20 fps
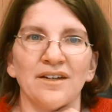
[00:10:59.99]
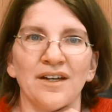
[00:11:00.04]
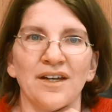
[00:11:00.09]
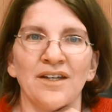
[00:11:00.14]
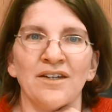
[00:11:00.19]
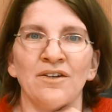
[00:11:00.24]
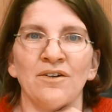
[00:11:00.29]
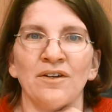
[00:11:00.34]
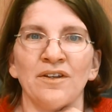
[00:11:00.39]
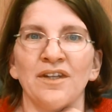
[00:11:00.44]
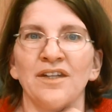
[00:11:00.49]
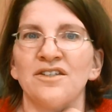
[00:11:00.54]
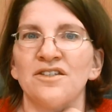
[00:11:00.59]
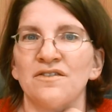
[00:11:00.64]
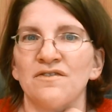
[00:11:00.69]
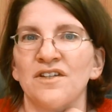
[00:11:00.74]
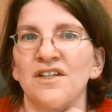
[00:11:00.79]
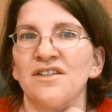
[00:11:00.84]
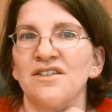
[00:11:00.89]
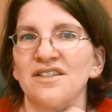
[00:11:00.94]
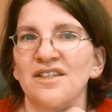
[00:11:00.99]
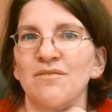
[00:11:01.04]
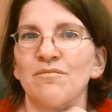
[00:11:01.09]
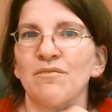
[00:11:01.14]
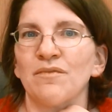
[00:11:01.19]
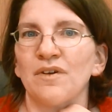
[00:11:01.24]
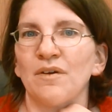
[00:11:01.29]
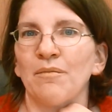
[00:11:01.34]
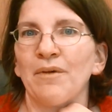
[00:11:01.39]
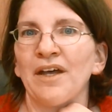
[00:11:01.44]
and knowing that you've done
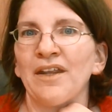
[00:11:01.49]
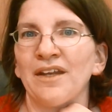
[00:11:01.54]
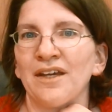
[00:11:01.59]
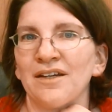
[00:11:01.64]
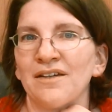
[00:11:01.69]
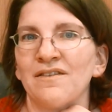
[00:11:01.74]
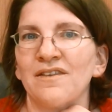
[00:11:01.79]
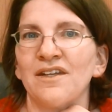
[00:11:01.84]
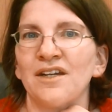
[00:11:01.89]
by the end of